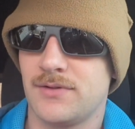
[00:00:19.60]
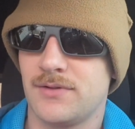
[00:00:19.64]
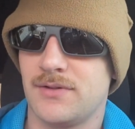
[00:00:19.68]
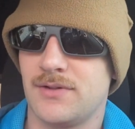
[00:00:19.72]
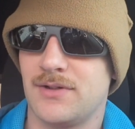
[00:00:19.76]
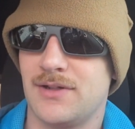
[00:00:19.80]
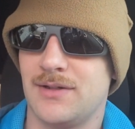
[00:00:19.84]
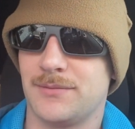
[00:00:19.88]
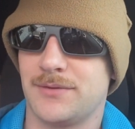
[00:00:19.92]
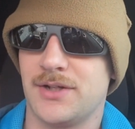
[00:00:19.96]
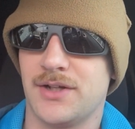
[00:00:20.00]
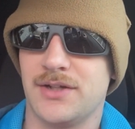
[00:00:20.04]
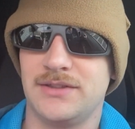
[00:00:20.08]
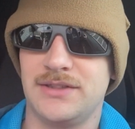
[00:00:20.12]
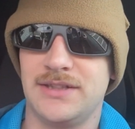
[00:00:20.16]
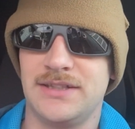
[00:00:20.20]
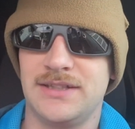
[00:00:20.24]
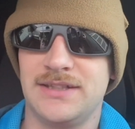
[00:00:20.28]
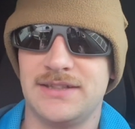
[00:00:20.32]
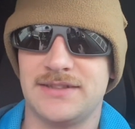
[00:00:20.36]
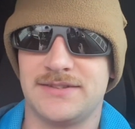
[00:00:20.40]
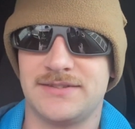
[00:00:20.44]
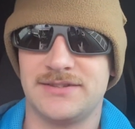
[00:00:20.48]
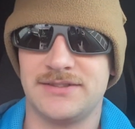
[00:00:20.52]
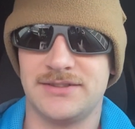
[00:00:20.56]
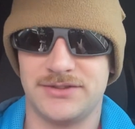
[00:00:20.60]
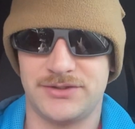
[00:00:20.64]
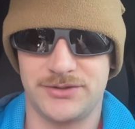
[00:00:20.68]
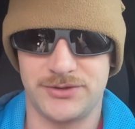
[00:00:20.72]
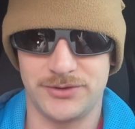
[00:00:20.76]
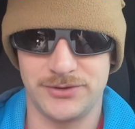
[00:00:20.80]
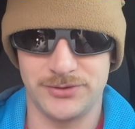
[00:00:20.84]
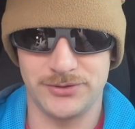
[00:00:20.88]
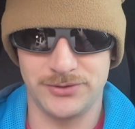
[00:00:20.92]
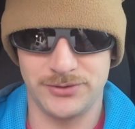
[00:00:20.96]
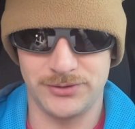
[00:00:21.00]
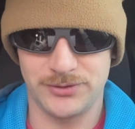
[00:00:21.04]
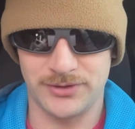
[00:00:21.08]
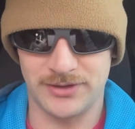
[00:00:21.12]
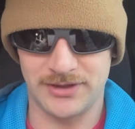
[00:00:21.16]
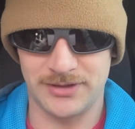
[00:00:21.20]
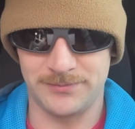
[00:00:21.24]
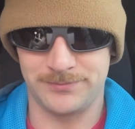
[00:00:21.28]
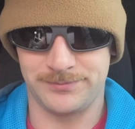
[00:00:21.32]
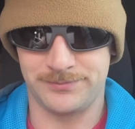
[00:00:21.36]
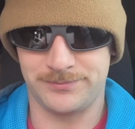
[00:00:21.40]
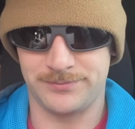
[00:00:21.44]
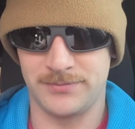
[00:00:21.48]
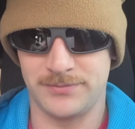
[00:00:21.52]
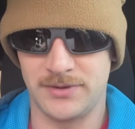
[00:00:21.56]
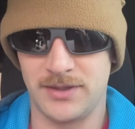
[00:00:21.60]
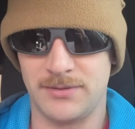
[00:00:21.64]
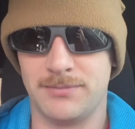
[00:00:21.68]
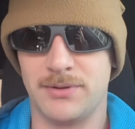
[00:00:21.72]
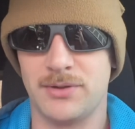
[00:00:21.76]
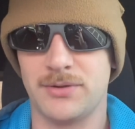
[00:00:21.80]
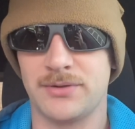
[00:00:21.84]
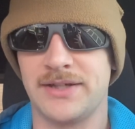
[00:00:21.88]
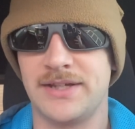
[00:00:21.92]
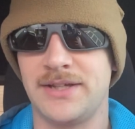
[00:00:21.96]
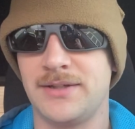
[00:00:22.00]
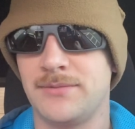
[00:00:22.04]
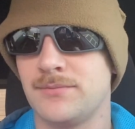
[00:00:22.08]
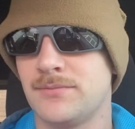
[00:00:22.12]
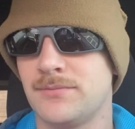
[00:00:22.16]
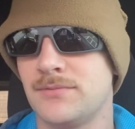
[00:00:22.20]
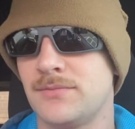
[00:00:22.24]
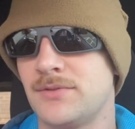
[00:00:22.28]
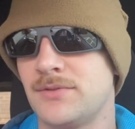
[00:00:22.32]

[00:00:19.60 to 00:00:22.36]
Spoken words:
I'm currently listening to a bowl game.